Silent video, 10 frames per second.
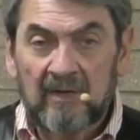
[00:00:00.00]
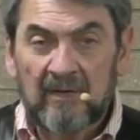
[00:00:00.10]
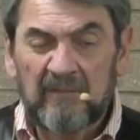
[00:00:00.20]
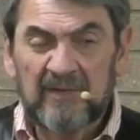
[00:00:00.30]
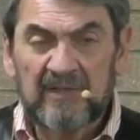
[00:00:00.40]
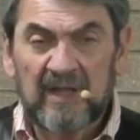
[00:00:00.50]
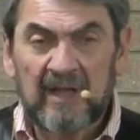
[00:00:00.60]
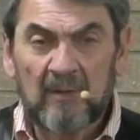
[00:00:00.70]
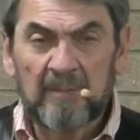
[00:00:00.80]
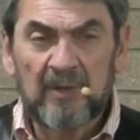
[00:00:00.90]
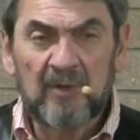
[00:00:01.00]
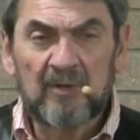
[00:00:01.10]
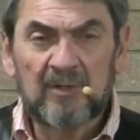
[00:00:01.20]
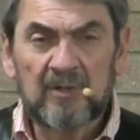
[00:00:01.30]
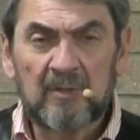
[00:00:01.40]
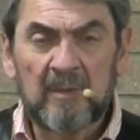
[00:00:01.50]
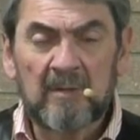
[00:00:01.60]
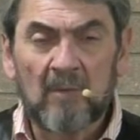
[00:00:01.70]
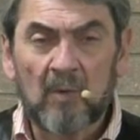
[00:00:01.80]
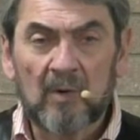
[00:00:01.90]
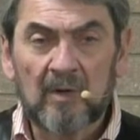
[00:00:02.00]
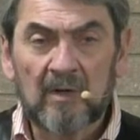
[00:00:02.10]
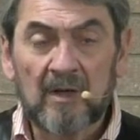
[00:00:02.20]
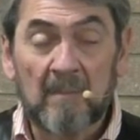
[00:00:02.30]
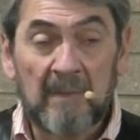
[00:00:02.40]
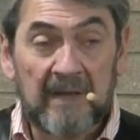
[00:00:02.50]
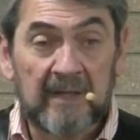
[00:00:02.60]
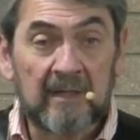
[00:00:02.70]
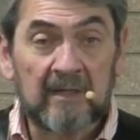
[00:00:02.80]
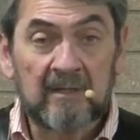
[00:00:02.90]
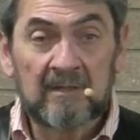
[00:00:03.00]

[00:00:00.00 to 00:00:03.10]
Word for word: If it's to help you to be more committed,